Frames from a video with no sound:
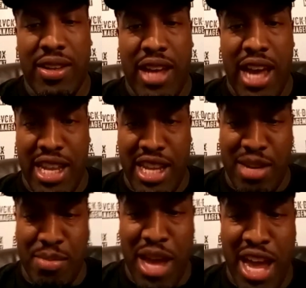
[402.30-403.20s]
and
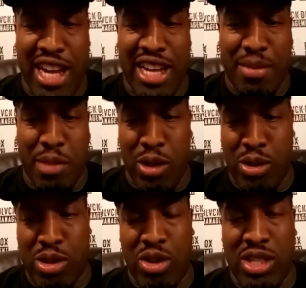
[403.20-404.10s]
then behind
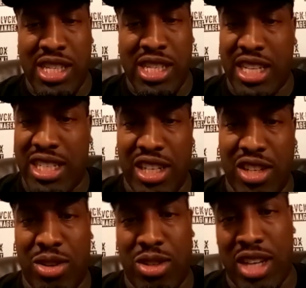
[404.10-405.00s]
closed doors, he's actually
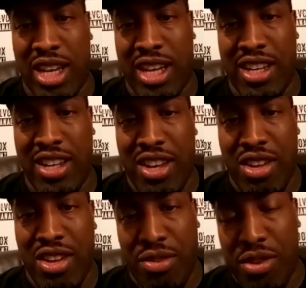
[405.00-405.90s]
negotiating
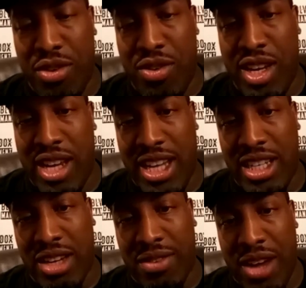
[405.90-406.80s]
the Fury and
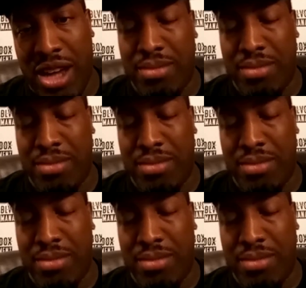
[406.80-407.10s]
AJ fight.